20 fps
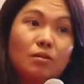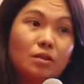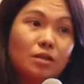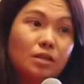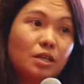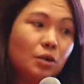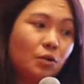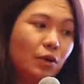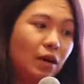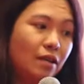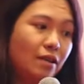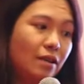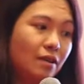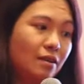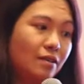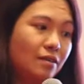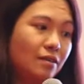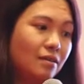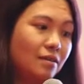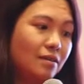
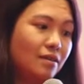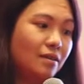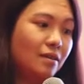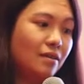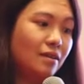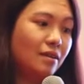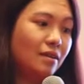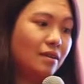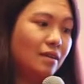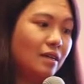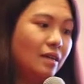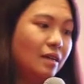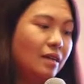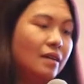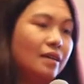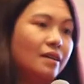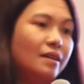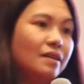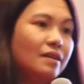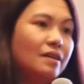stakeholders and
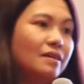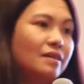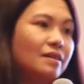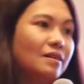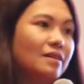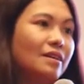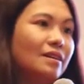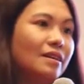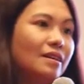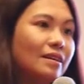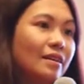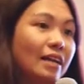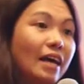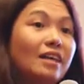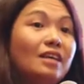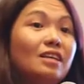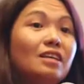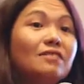our organization.